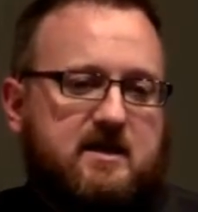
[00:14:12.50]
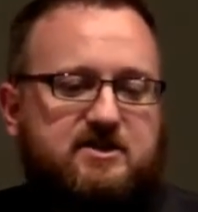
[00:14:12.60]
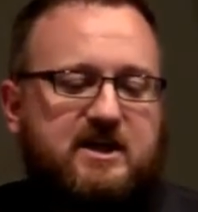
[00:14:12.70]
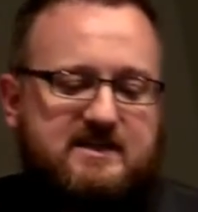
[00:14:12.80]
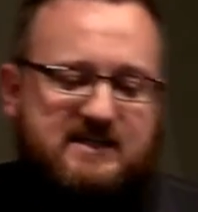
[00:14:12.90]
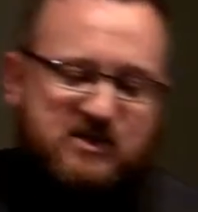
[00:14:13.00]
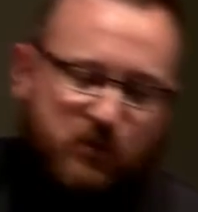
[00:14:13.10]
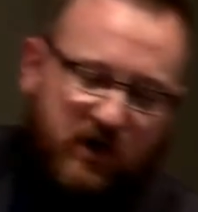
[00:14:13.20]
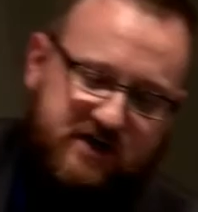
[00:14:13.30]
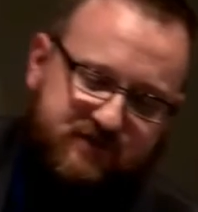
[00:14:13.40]
Jesus'
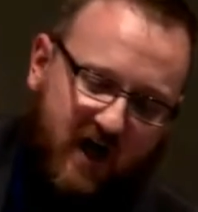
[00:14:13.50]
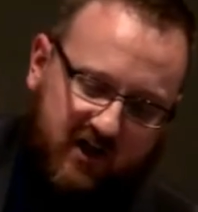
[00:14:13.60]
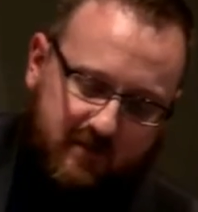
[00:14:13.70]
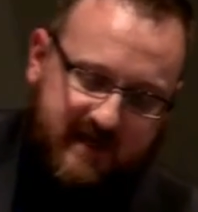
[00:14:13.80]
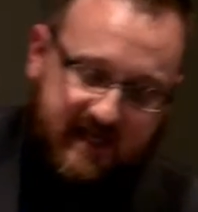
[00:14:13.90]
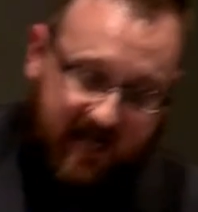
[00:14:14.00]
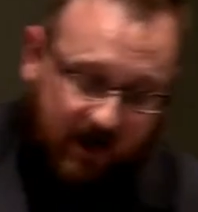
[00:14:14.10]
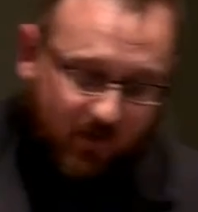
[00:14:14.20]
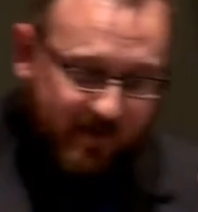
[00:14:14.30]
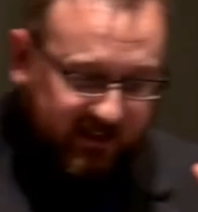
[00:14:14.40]
words, Follow me, and
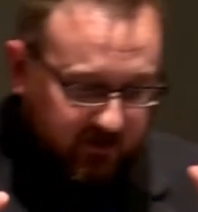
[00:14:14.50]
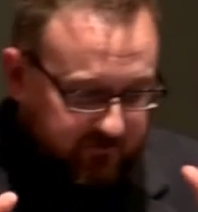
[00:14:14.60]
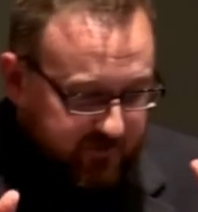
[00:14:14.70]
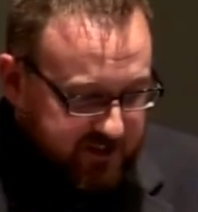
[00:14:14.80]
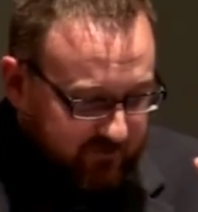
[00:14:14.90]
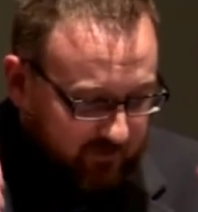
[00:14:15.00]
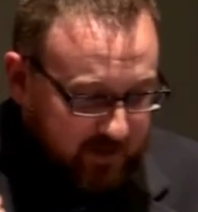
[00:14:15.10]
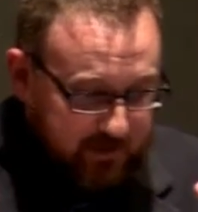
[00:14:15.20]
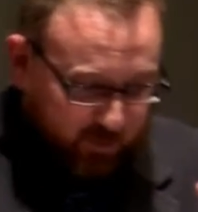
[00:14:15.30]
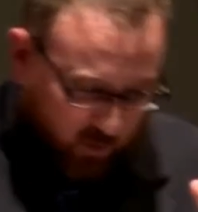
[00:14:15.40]
I will make you fish for
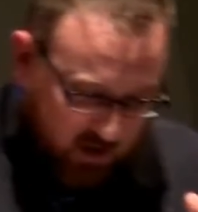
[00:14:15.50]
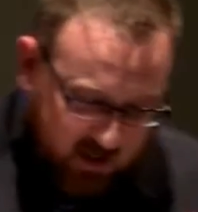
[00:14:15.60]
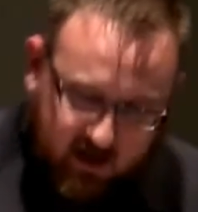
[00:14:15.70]
people.